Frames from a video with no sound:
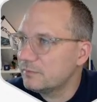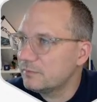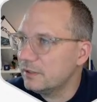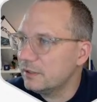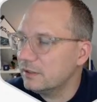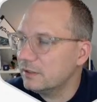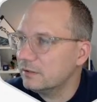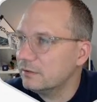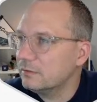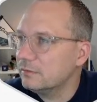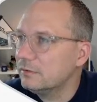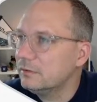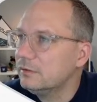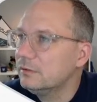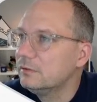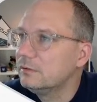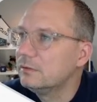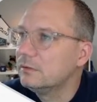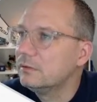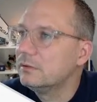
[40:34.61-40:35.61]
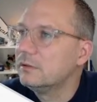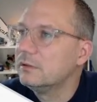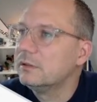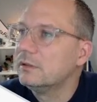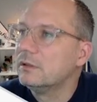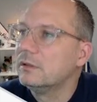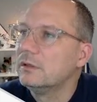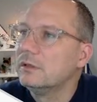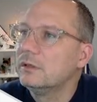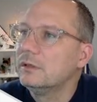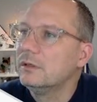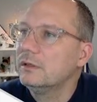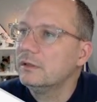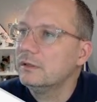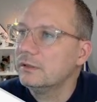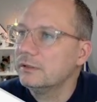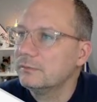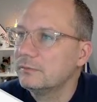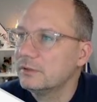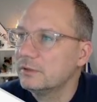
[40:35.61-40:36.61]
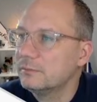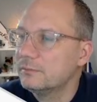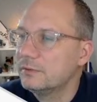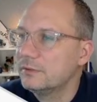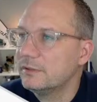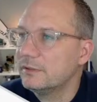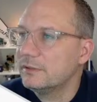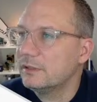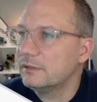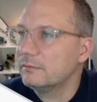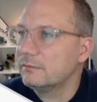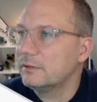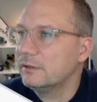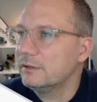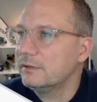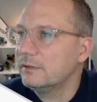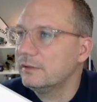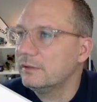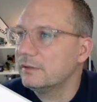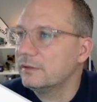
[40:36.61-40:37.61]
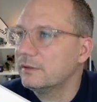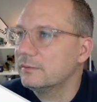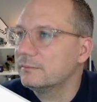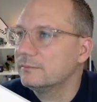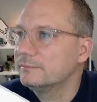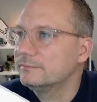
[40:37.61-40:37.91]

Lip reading: down, and I'm going to put that right there.